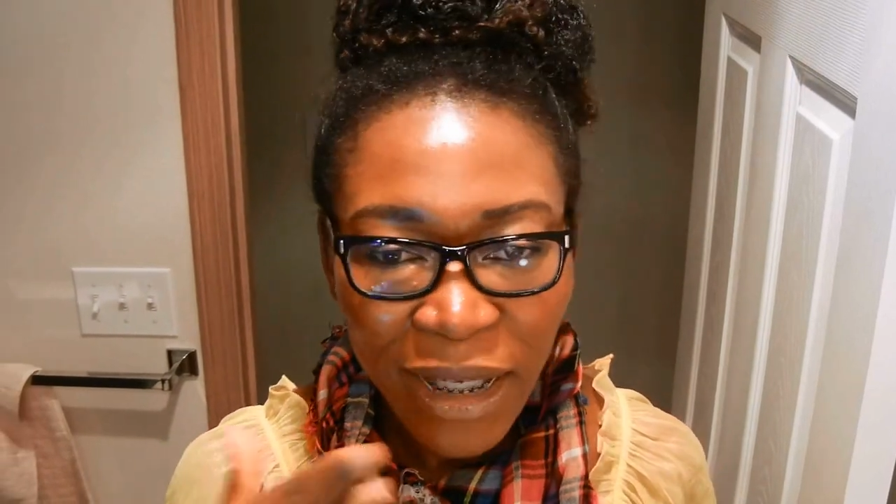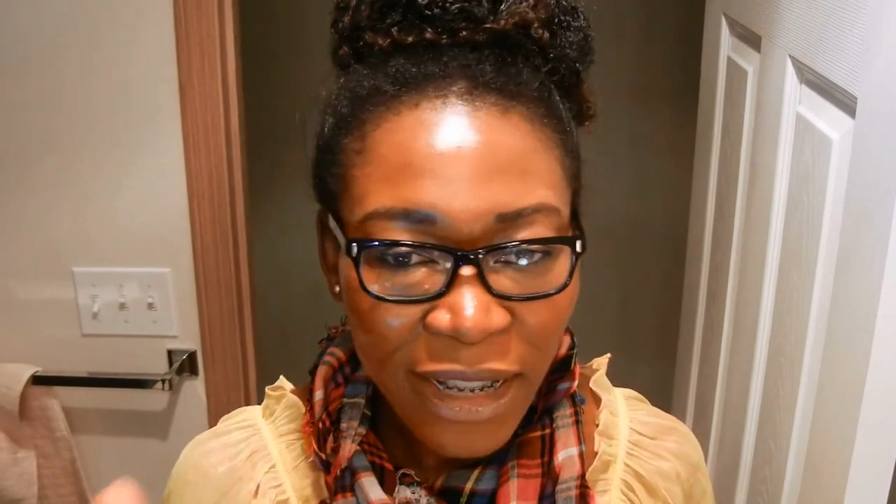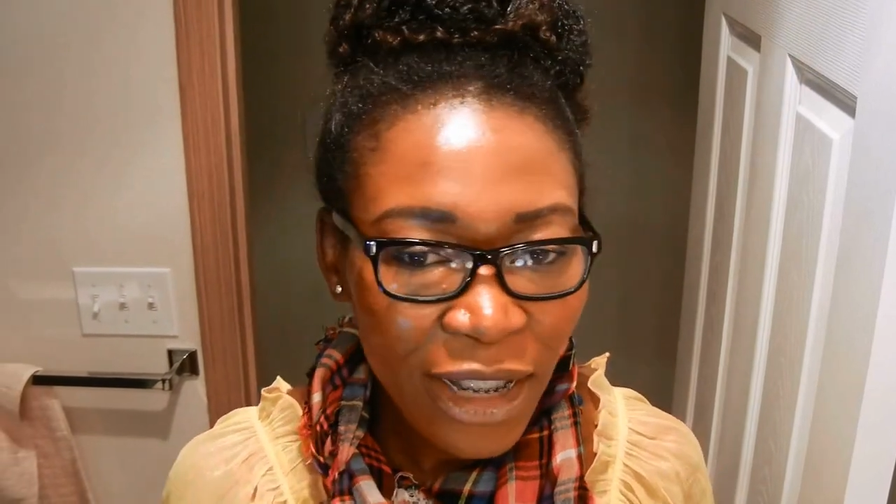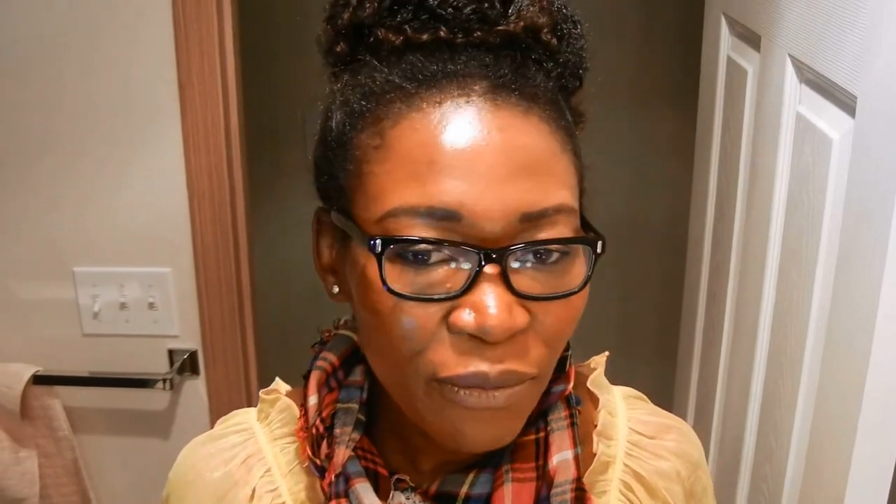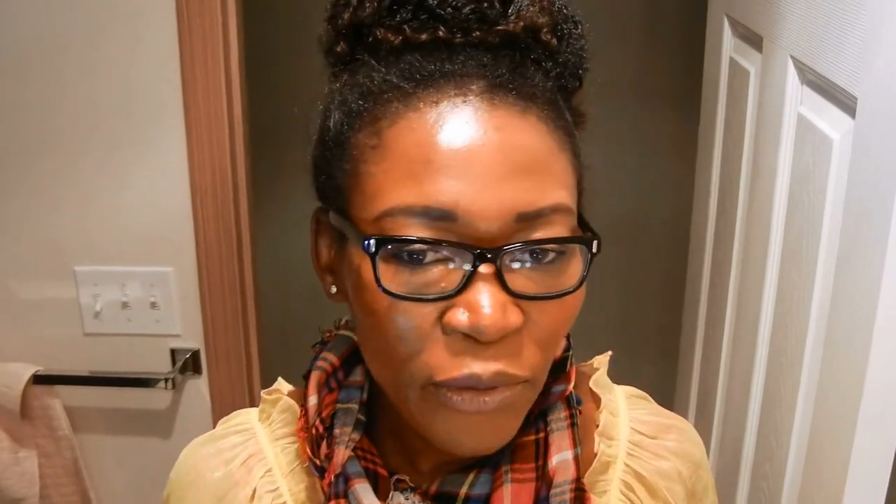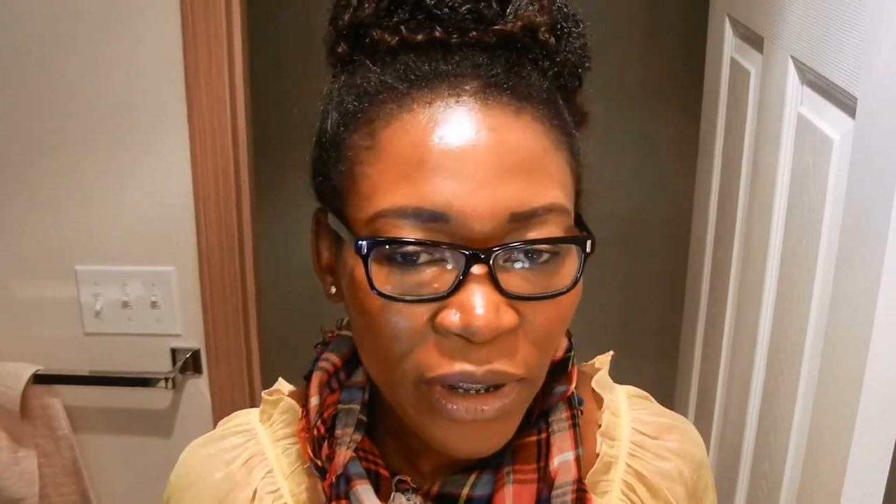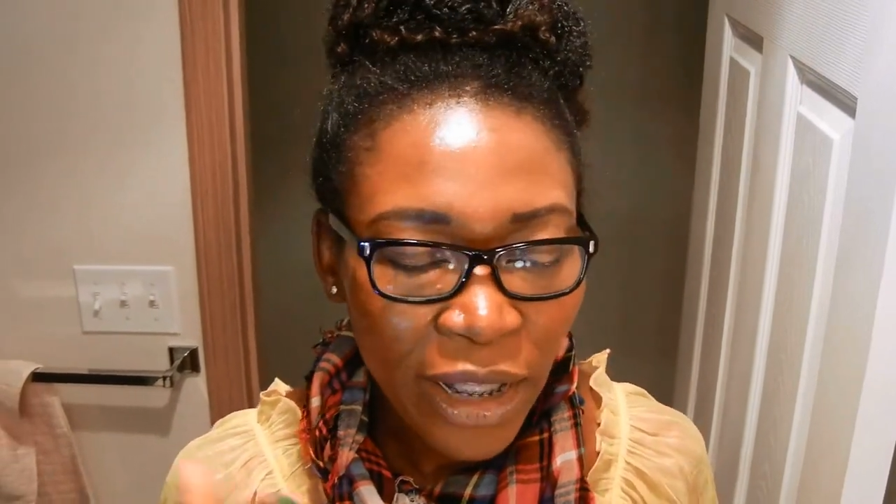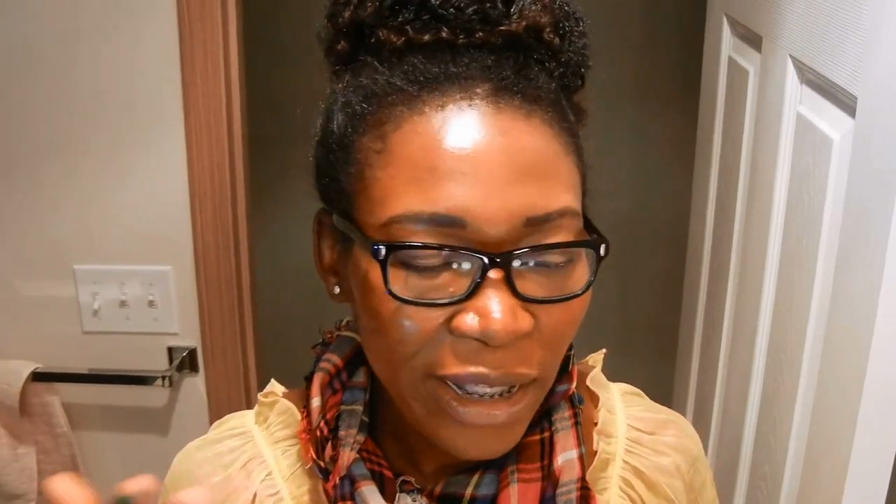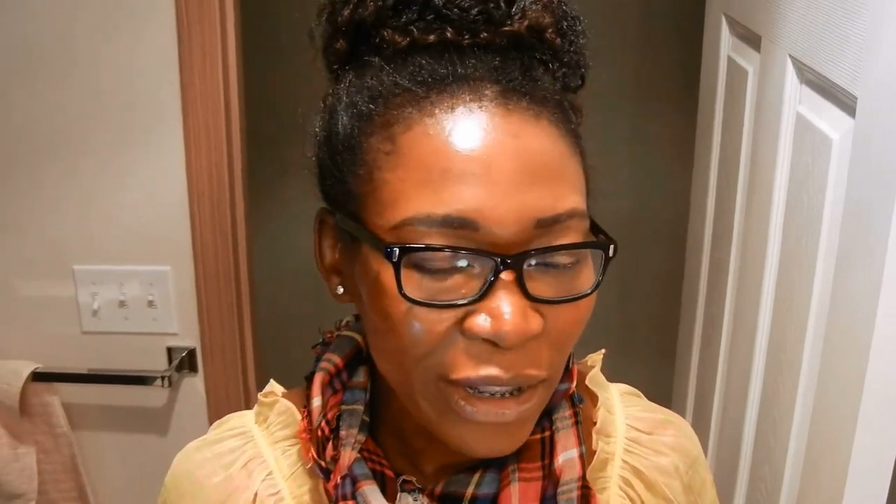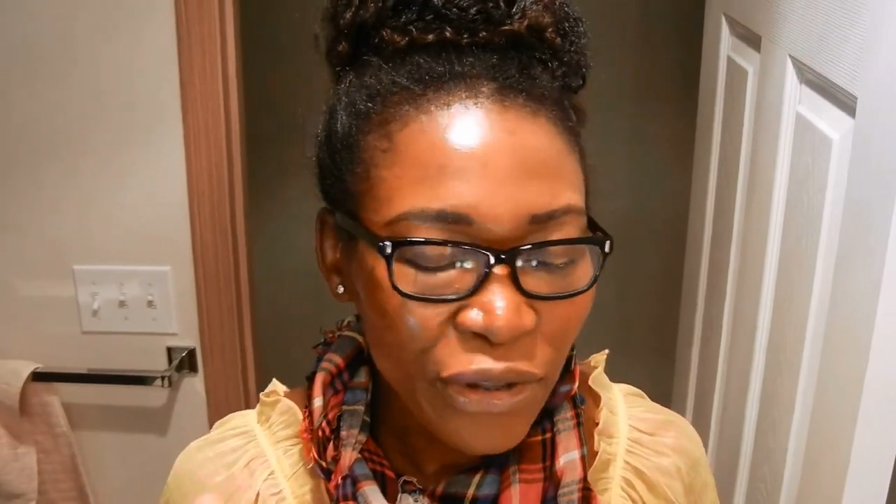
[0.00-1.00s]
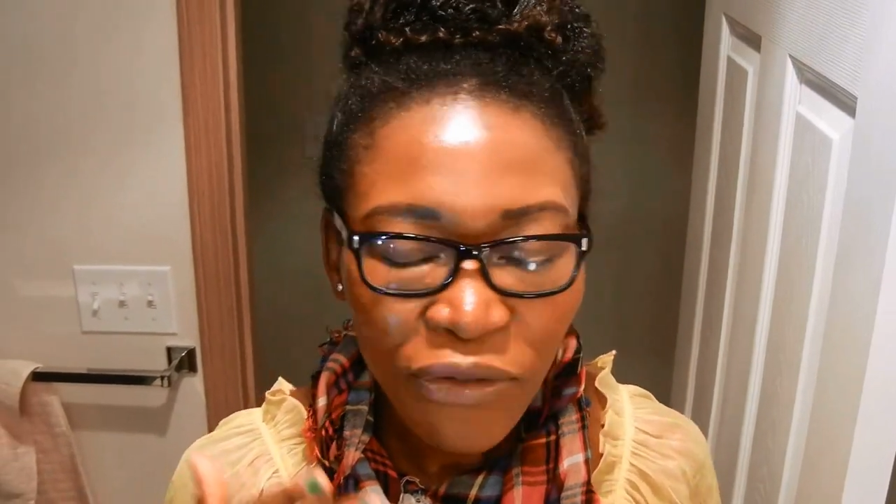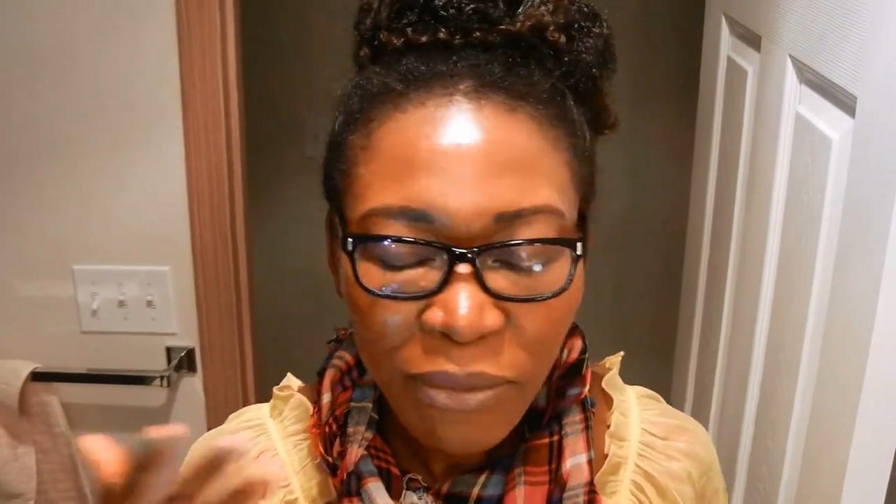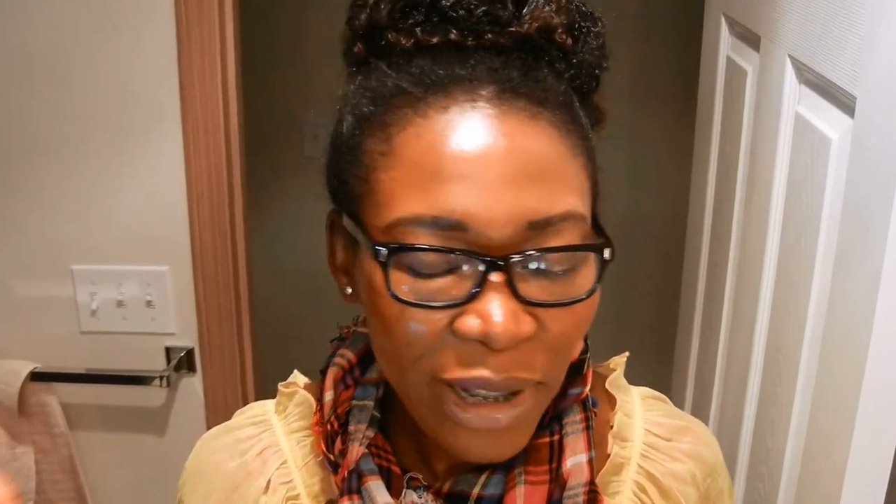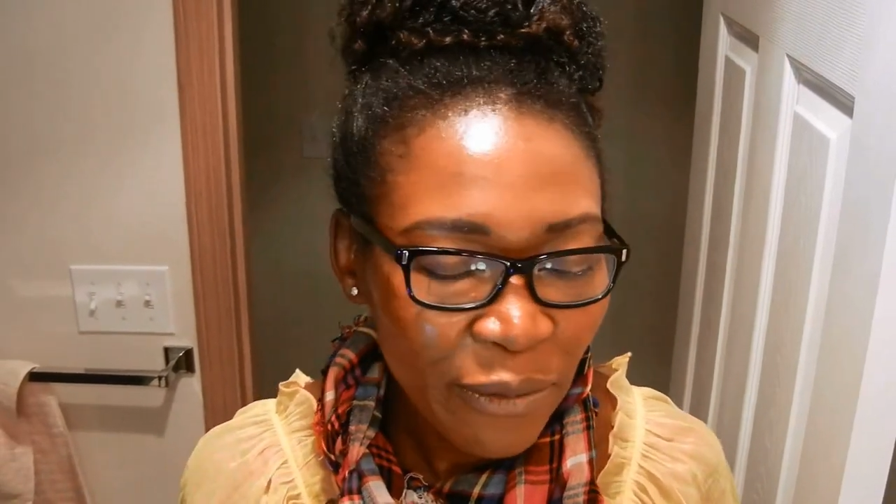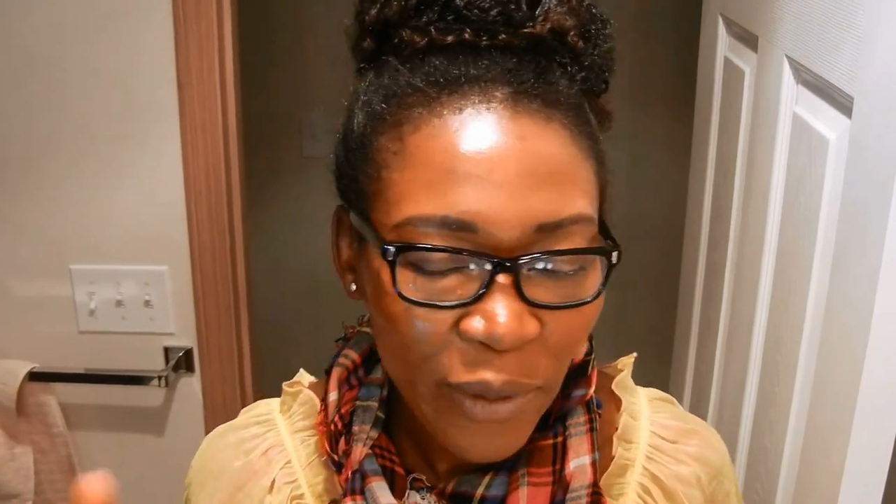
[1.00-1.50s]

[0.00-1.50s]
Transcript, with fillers: my teeth were like extremely